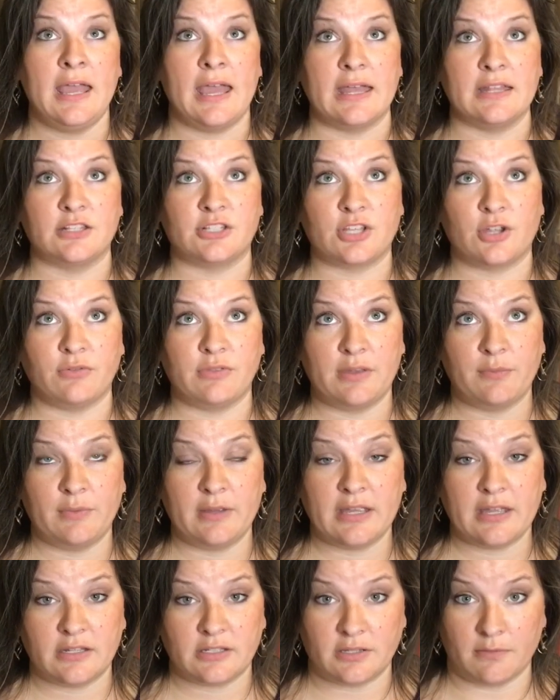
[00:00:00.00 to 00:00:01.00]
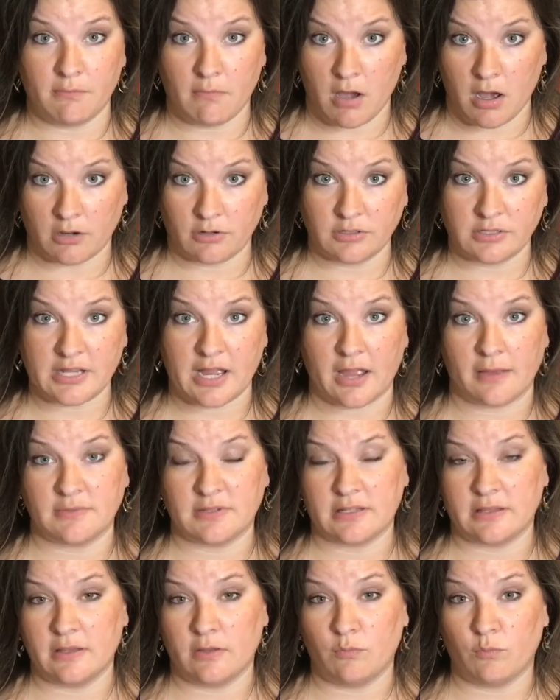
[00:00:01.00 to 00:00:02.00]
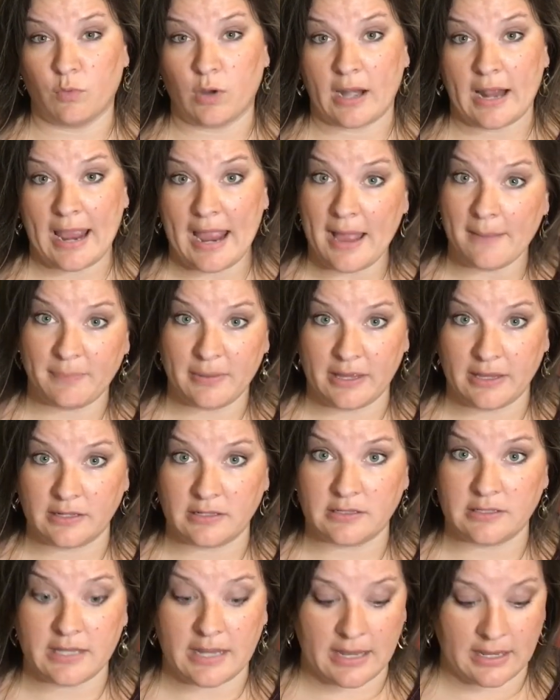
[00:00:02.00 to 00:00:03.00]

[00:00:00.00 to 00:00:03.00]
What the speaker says: And so then we get to modern times. And then what happened